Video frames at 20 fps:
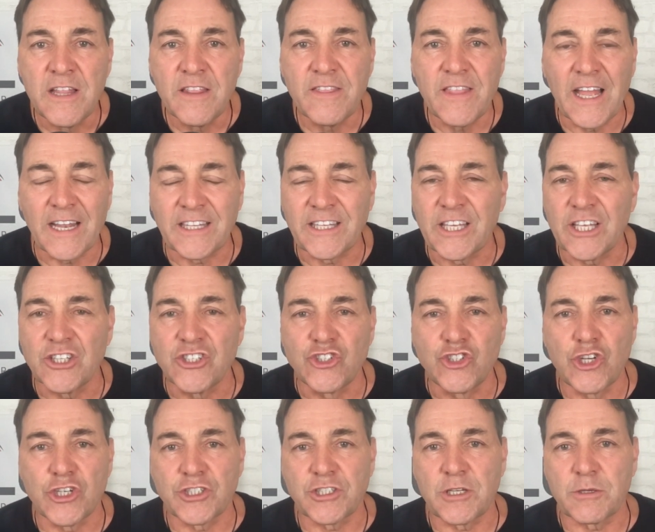that kids
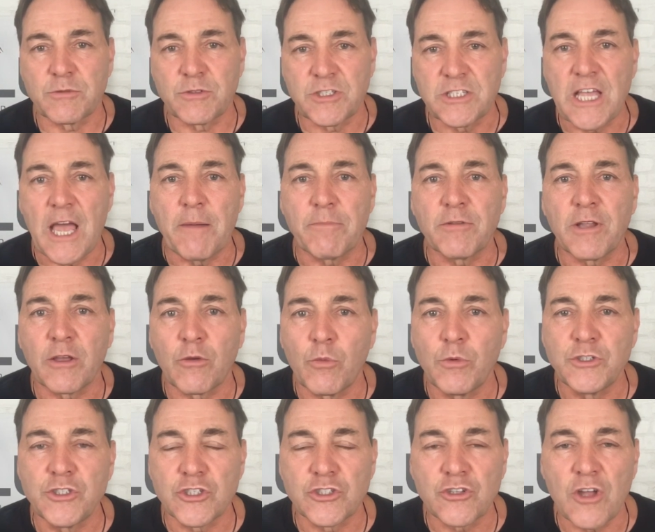just accept, like
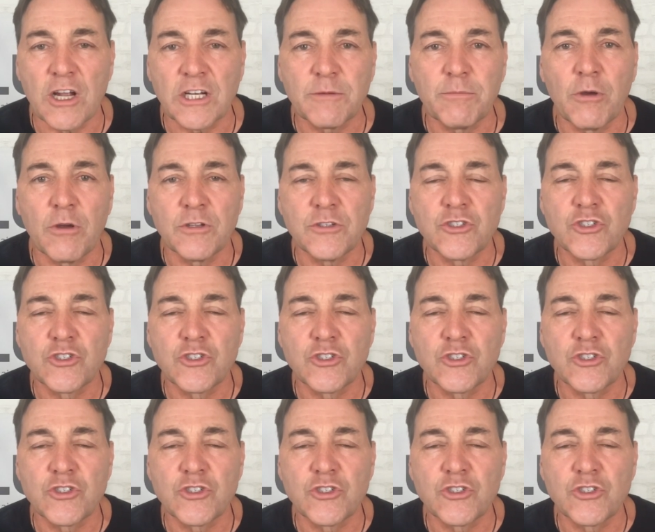we just talked about.